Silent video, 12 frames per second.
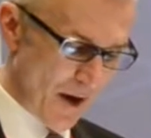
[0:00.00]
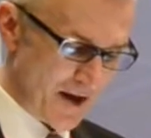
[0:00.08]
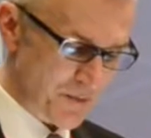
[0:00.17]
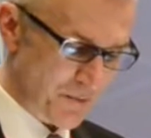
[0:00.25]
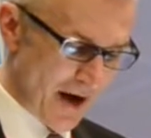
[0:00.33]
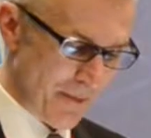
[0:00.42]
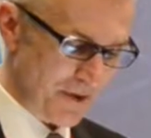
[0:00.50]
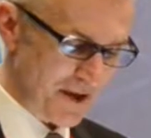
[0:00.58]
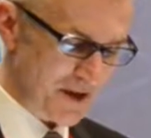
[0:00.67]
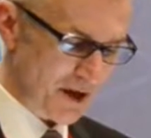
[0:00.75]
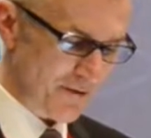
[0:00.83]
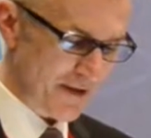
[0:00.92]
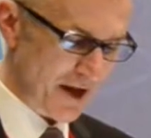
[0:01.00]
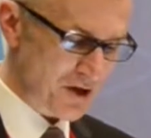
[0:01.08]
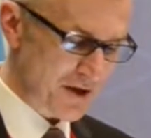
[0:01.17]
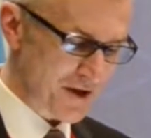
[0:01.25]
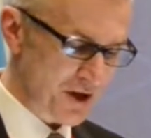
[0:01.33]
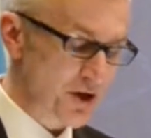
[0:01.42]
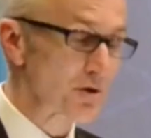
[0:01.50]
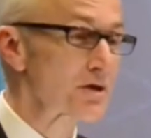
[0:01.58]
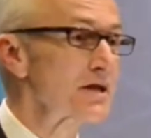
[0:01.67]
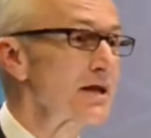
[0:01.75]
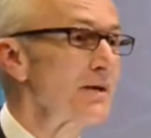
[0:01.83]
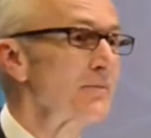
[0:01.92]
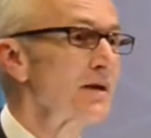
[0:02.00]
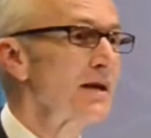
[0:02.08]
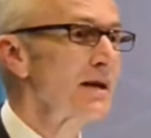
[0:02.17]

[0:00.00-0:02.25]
Vice Prime Minister of National Security